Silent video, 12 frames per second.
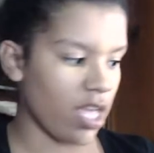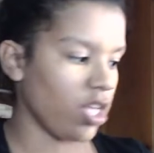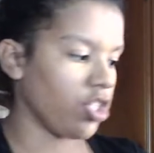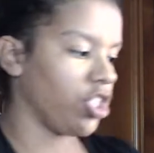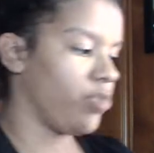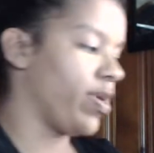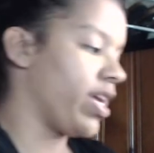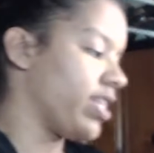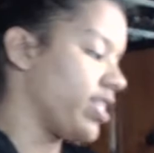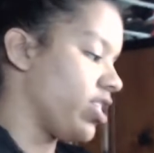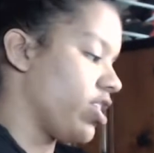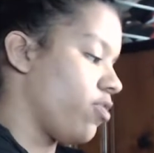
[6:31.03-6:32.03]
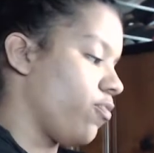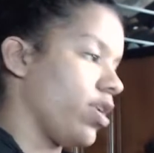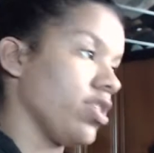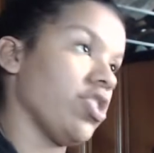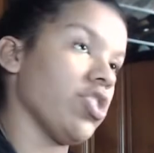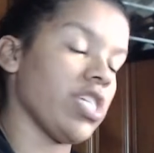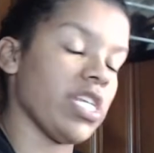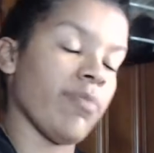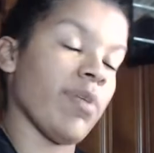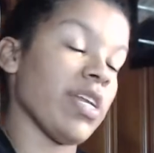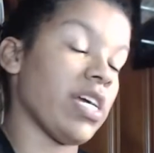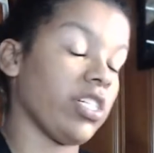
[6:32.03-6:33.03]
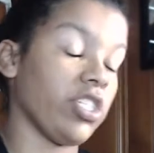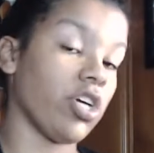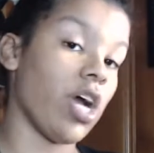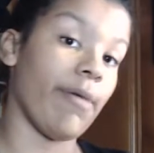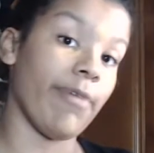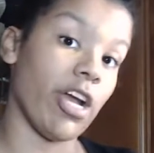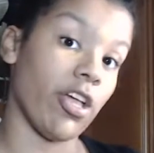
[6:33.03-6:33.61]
just because I don't want anybody not to comment